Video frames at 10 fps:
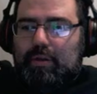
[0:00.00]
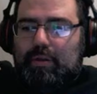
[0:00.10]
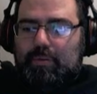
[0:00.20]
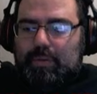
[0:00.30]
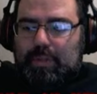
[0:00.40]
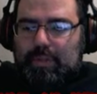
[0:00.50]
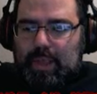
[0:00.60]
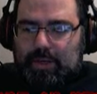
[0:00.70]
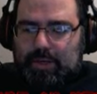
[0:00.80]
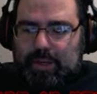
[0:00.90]
don't think they
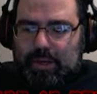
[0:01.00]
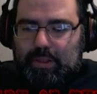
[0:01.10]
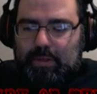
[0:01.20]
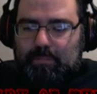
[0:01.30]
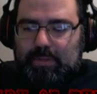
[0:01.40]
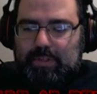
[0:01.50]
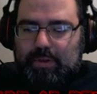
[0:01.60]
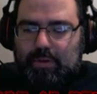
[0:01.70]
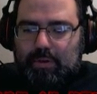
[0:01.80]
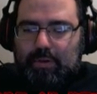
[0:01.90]
actually had anything
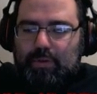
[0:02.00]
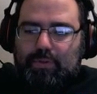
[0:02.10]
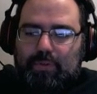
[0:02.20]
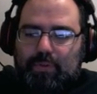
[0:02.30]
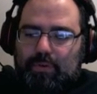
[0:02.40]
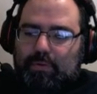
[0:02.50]
particularly useful, though.